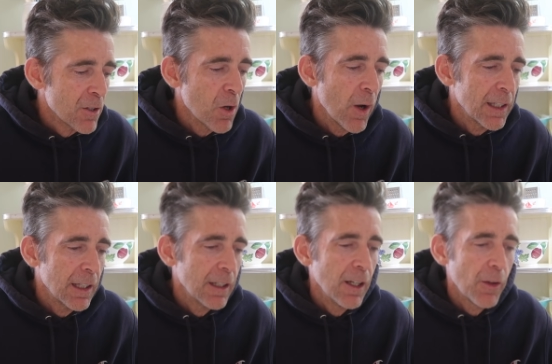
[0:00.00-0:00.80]
So I
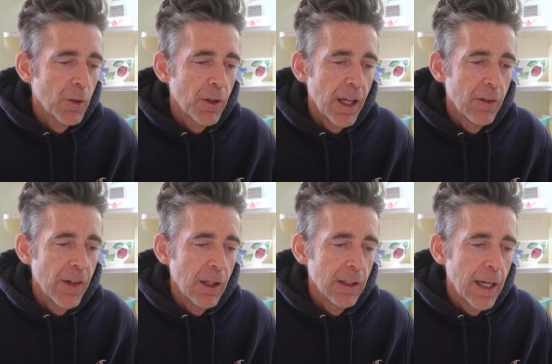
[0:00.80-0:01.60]
needed another creative
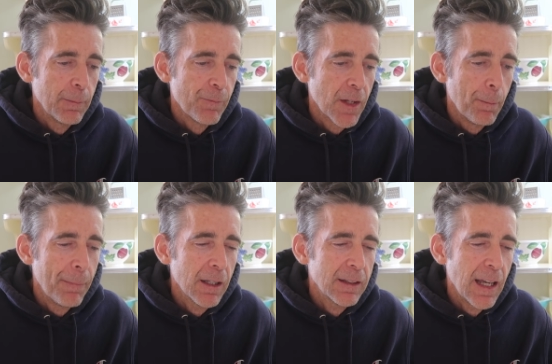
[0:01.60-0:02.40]
outlet.
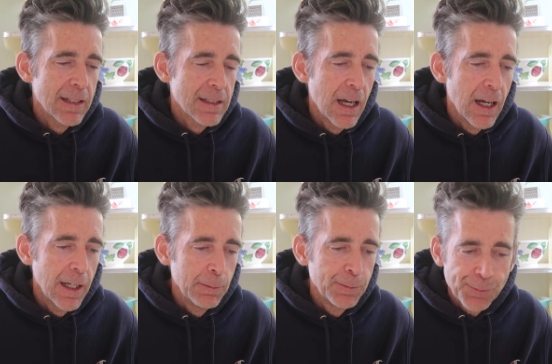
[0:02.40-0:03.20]
About that
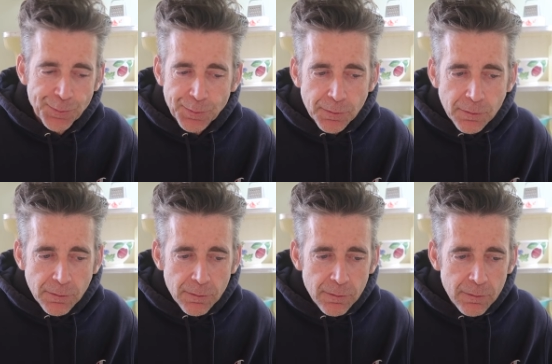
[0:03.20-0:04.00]
time,
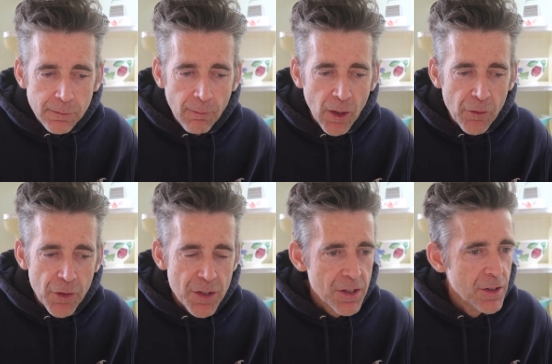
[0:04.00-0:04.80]

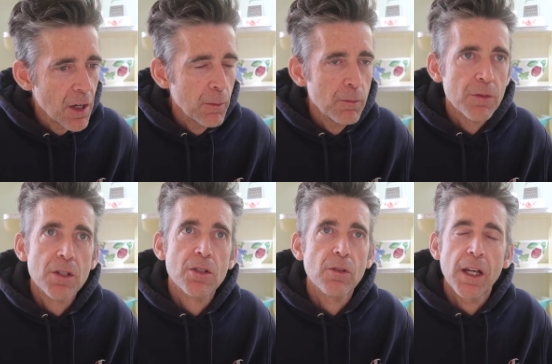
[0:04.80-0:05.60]
for some
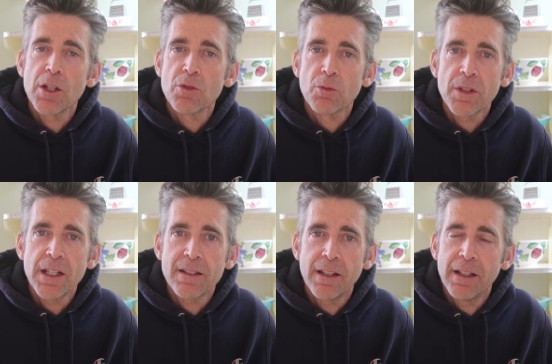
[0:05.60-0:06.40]
strange
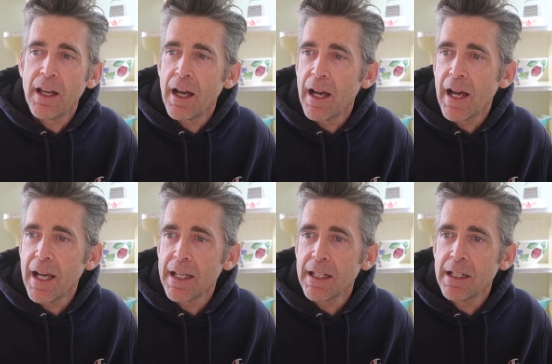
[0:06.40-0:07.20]
reason,
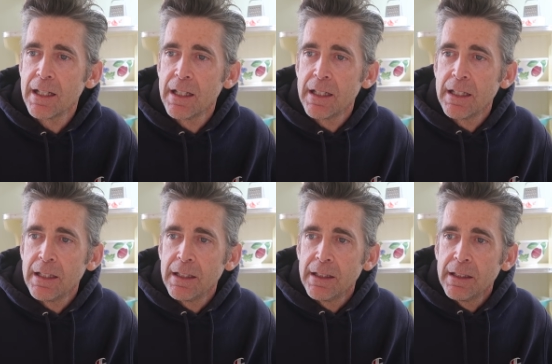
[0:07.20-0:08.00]
I
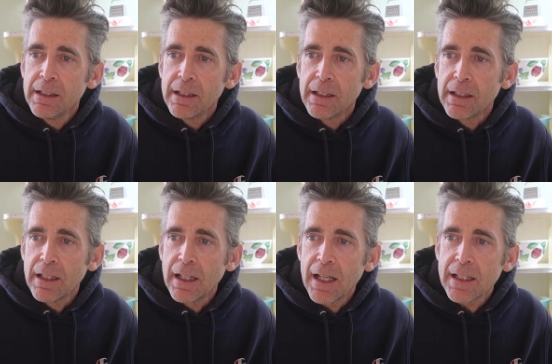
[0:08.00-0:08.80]

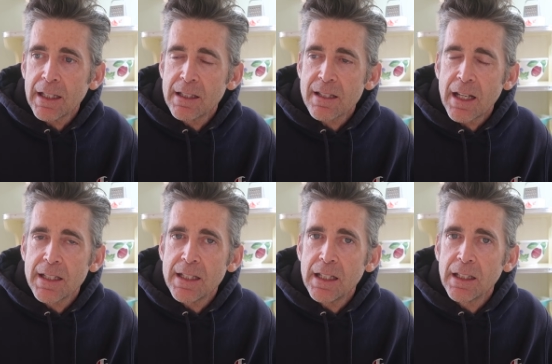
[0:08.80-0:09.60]
I got this
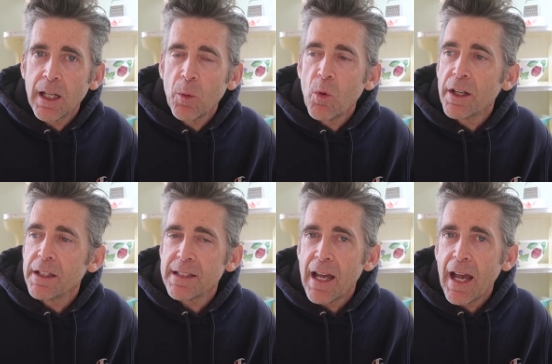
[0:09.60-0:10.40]
idea that I
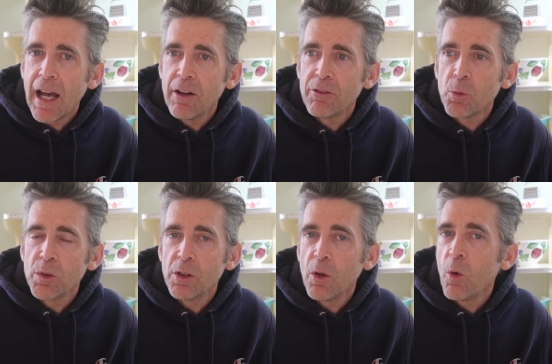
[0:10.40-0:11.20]
wanted to have
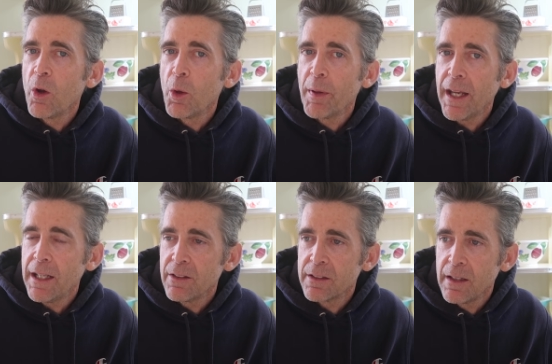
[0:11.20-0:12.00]
real oil
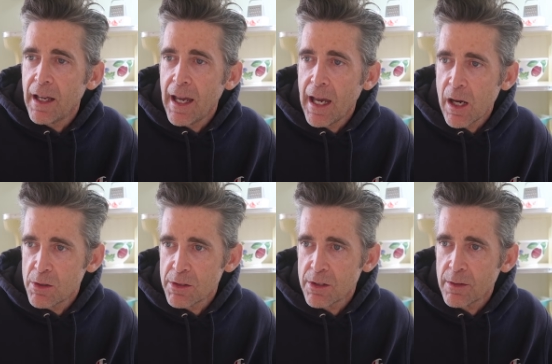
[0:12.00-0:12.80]
paintings in the
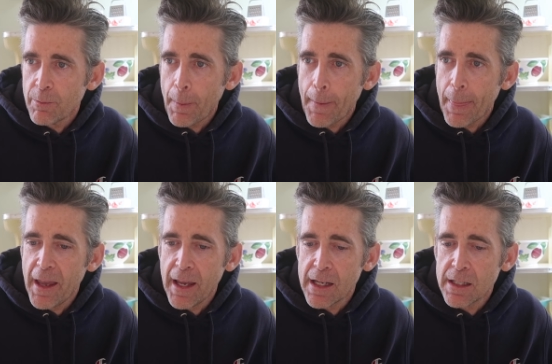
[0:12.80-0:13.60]
house,
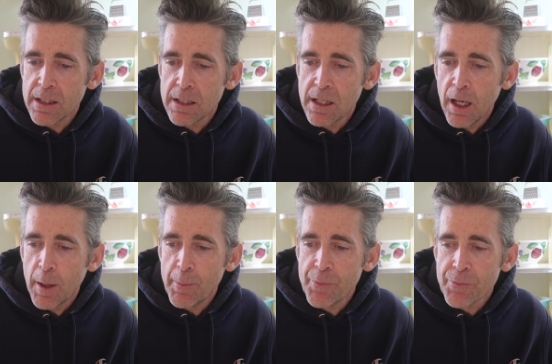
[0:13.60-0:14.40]
and
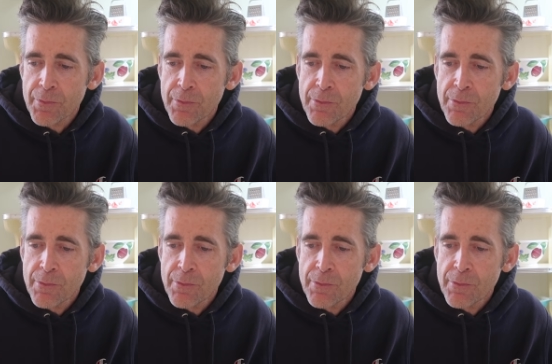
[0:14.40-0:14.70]
um,